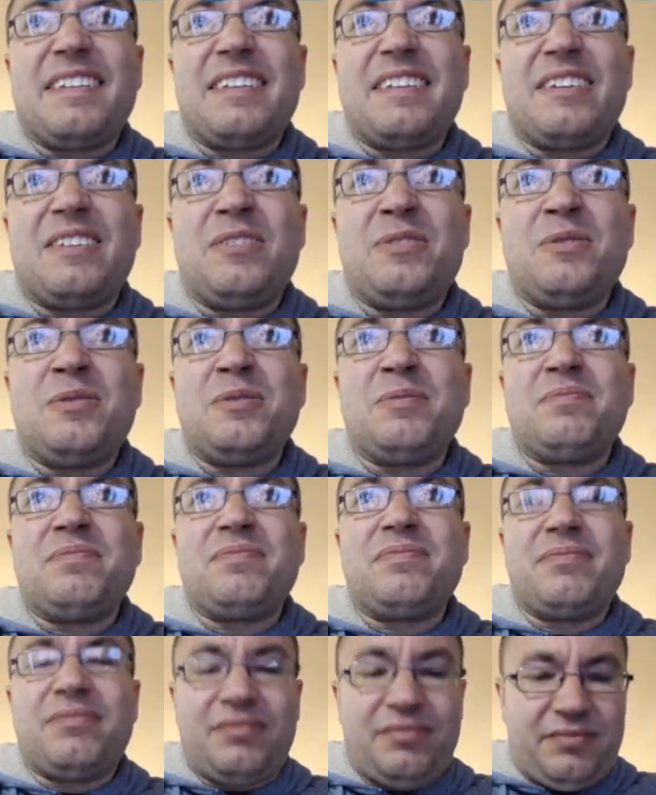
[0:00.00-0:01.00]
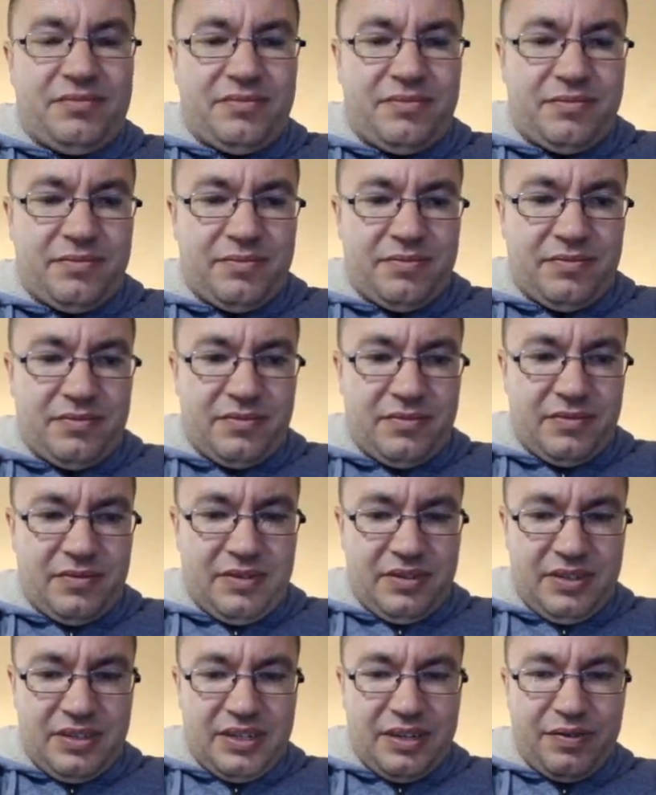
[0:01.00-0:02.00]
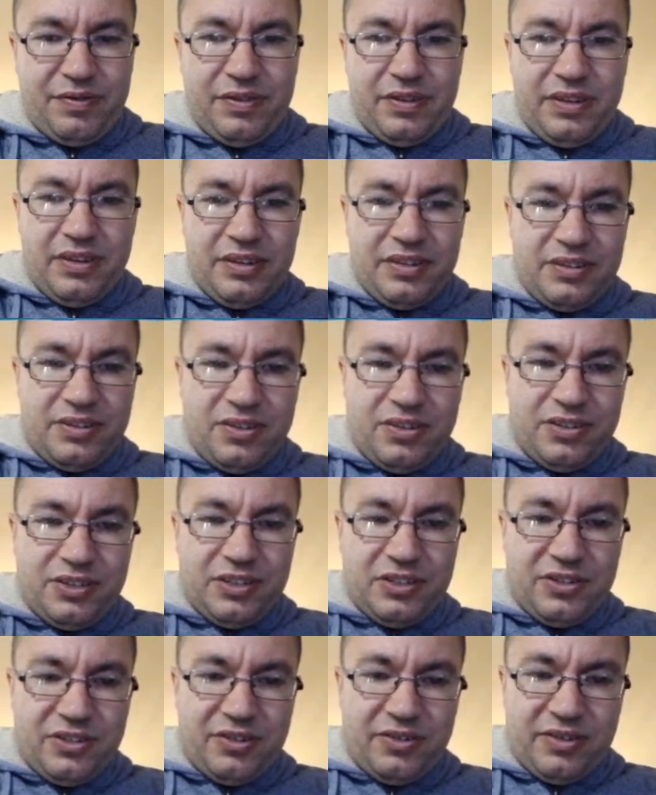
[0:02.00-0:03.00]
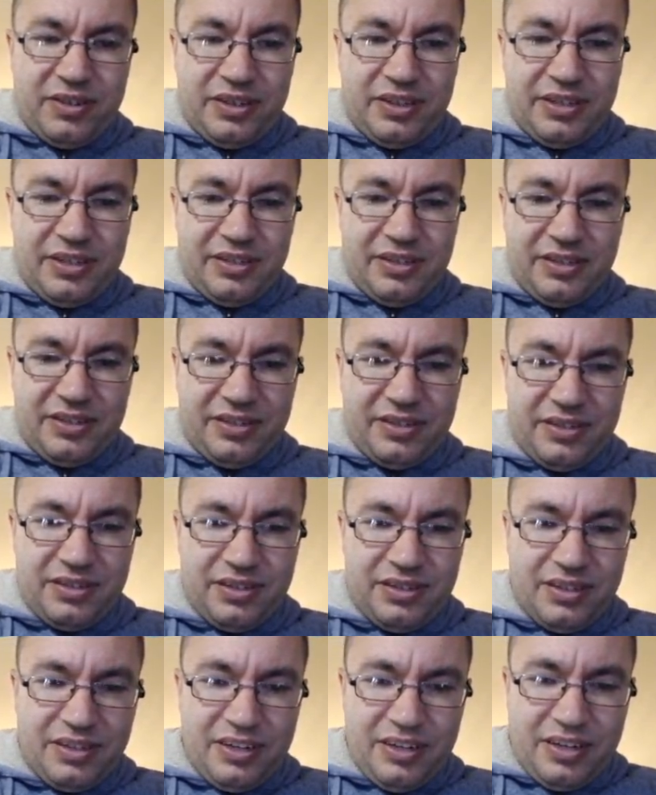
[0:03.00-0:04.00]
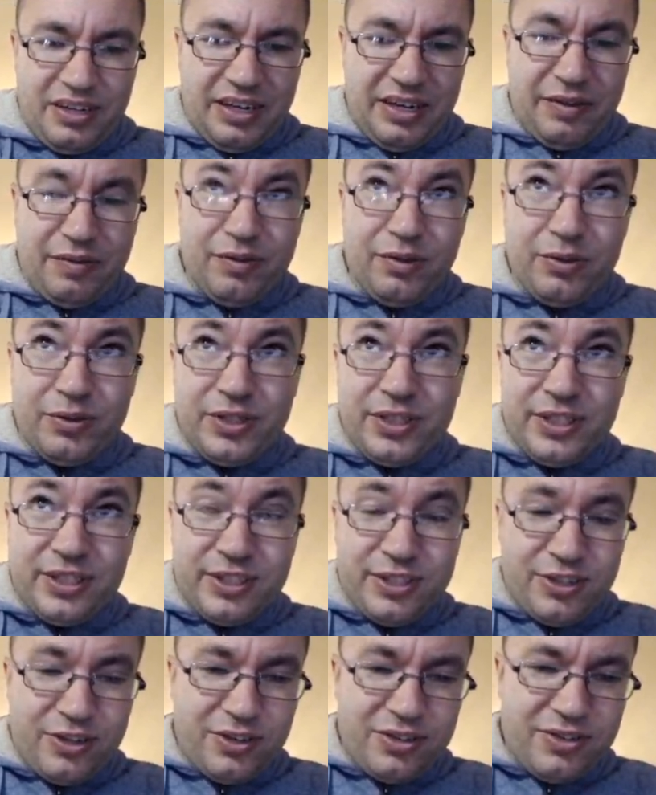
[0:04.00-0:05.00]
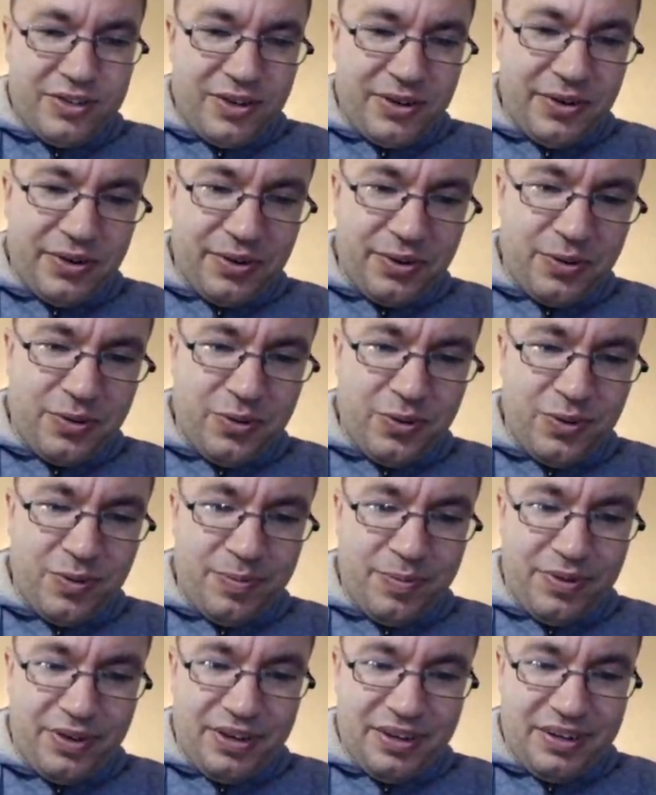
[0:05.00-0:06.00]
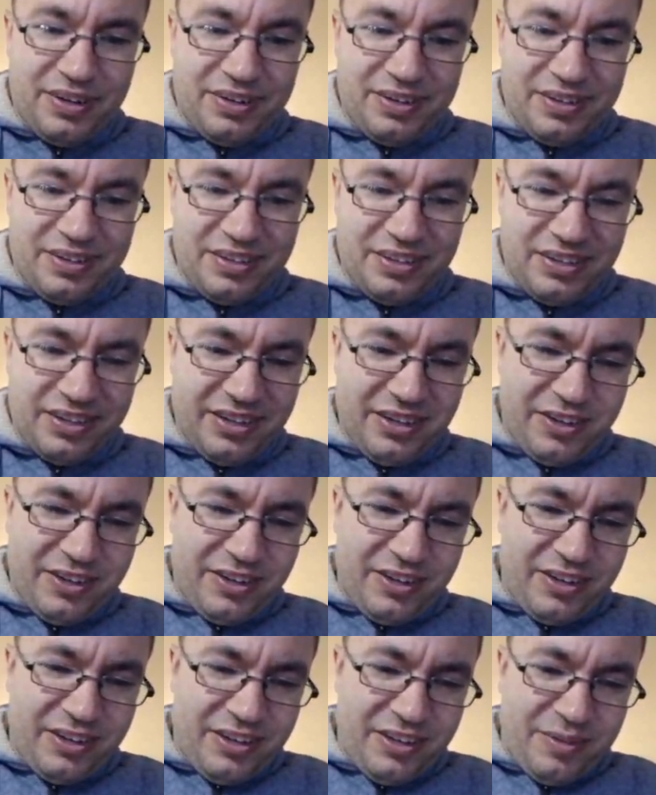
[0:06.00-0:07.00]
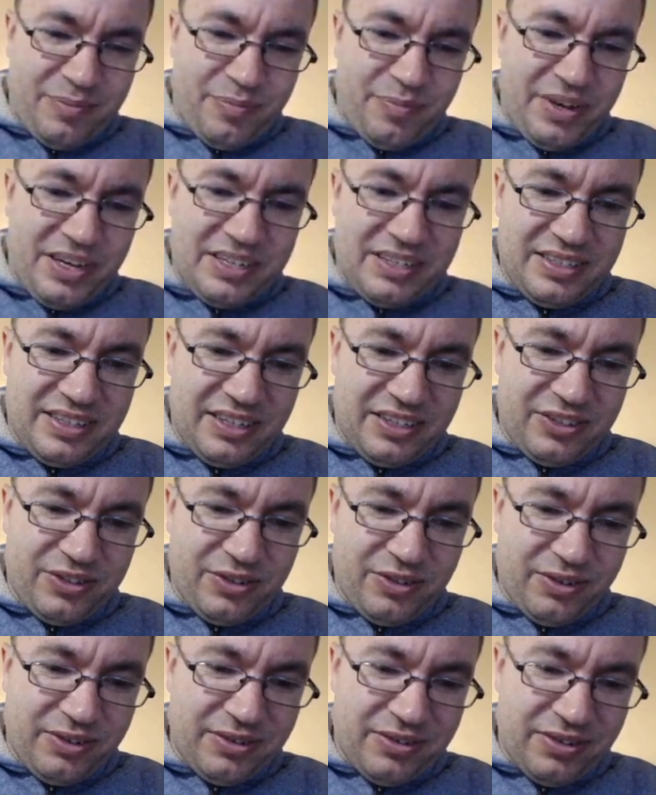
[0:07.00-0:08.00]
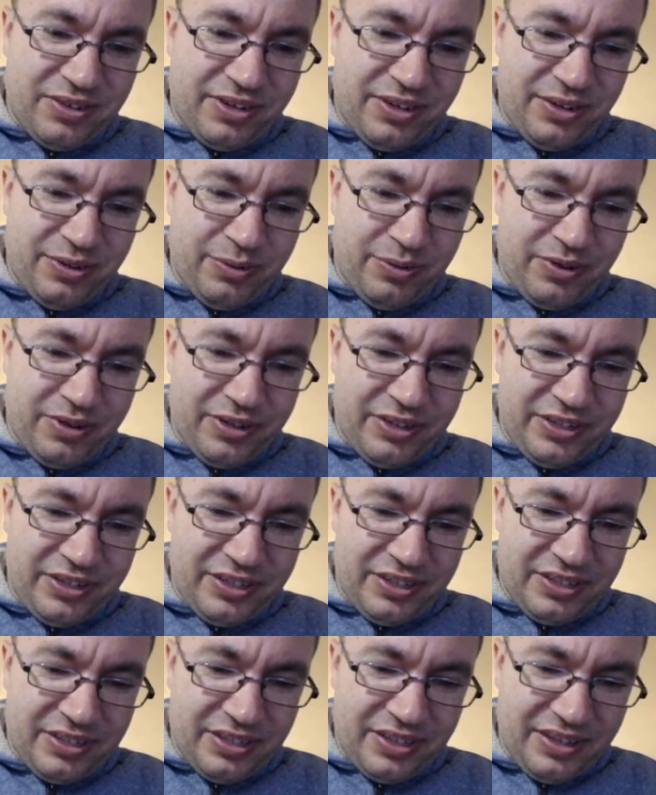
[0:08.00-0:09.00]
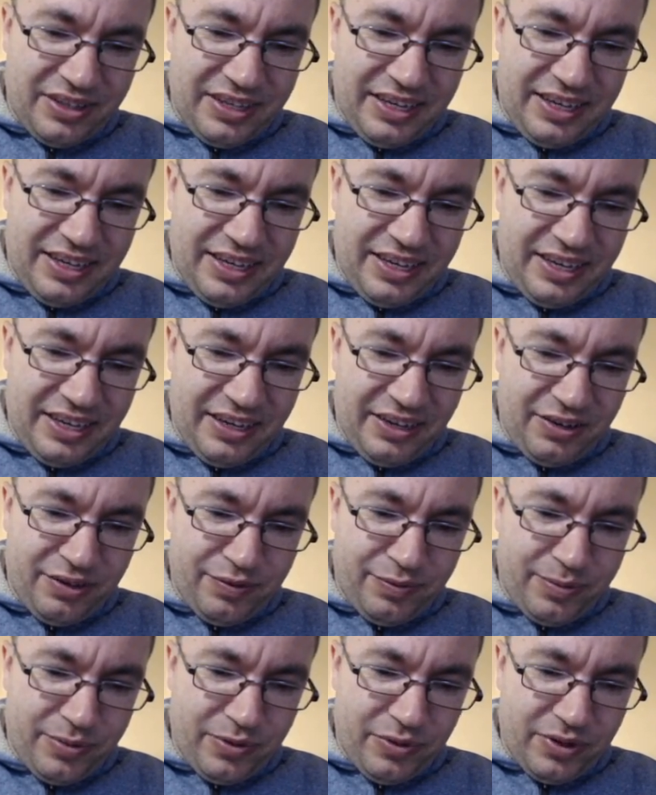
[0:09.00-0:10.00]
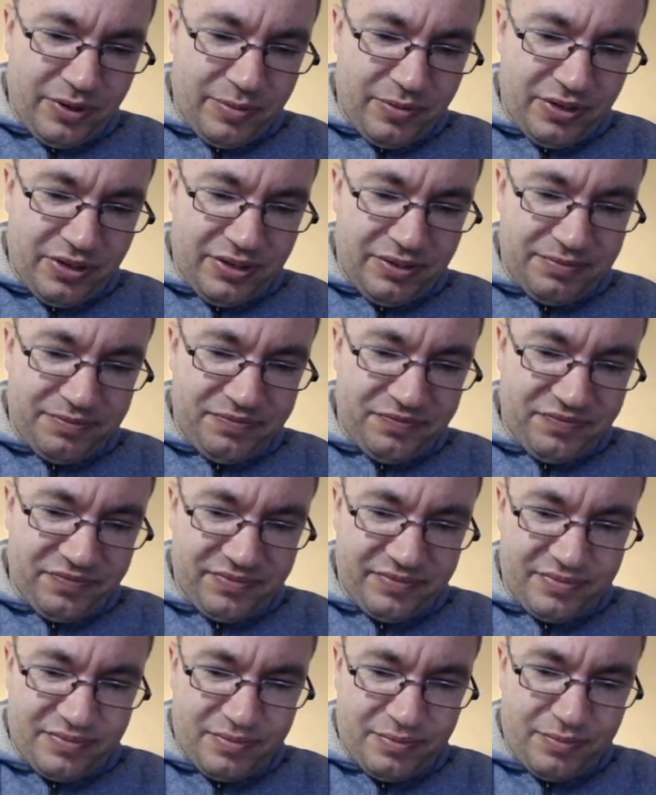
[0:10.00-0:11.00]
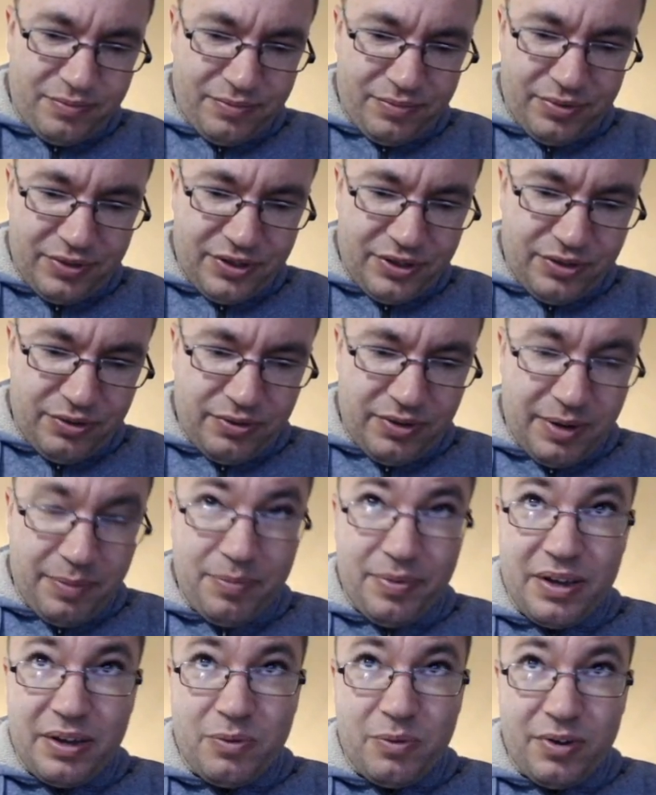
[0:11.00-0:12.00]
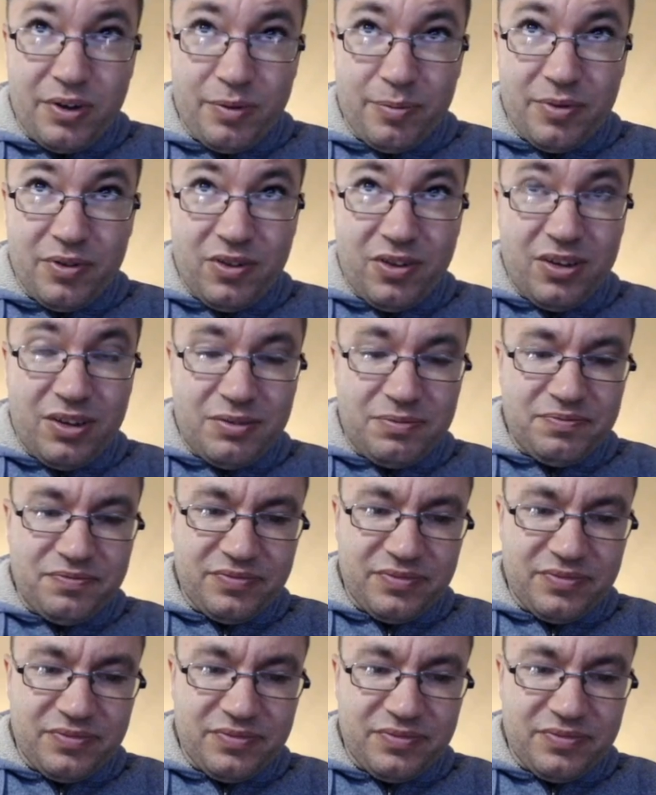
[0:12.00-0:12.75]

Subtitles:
Cool. Definitely a nostalgic card right there. Evolutions Charizard, you're cool, but base set Charizard, you are just the king of Pokemon. Put you right back where you belong.